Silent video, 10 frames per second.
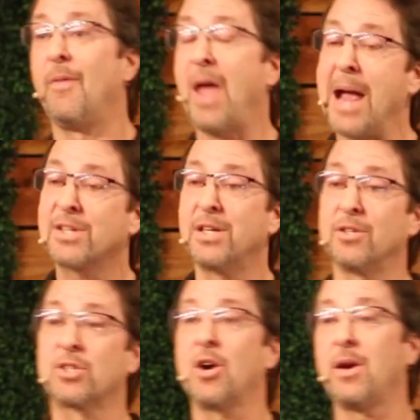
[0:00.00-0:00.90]
they, actually,
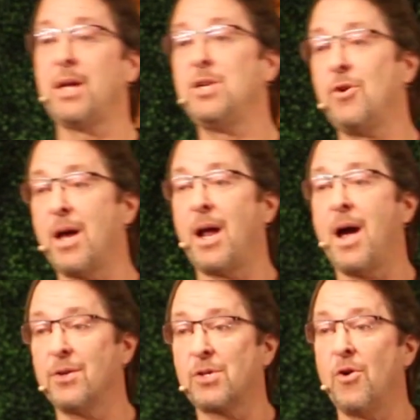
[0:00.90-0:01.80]
they'll start eating you out of
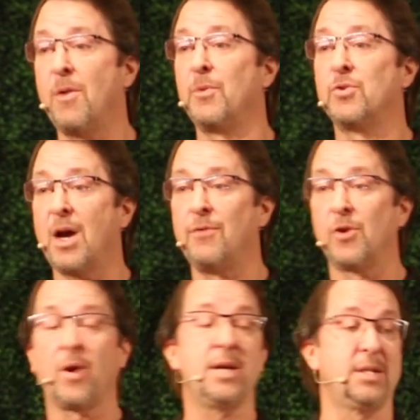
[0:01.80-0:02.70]
house and home. They'll drive you
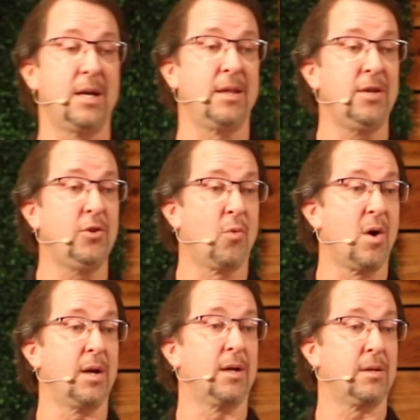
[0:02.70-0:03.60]
crazy. And then you'll
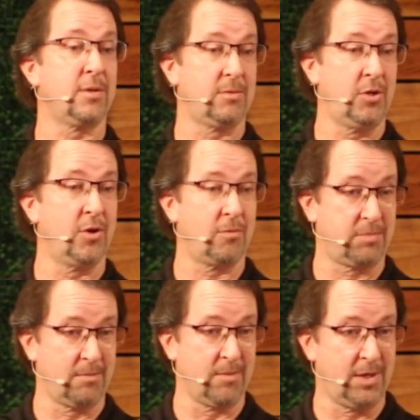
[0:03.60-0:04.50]
want to, you know,
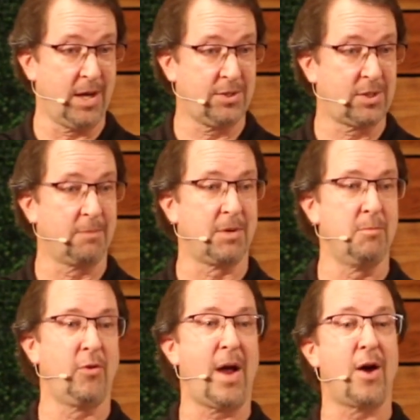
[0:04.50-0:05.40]
nudge them to
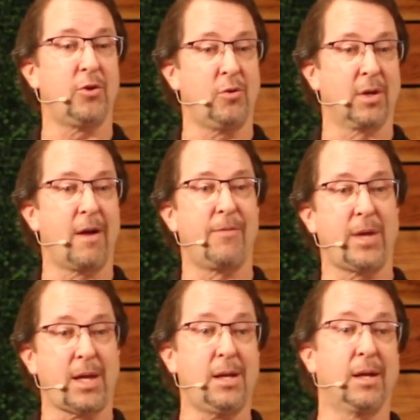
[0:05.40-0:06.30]
move out. You love the
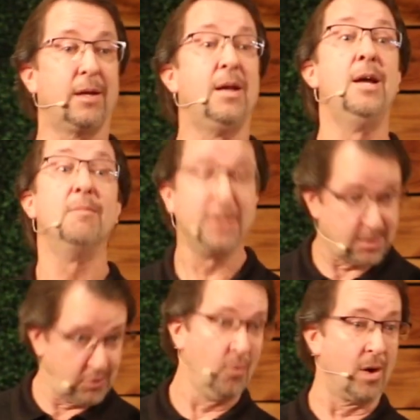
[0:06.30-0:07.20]
eaglet, but
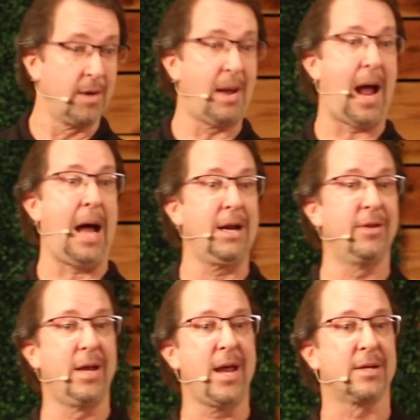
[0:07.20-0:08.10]
you want him out of
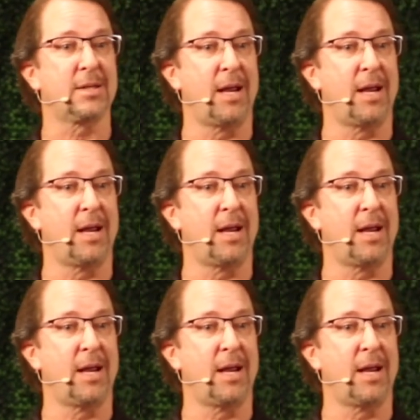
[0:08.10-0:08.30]
the nest.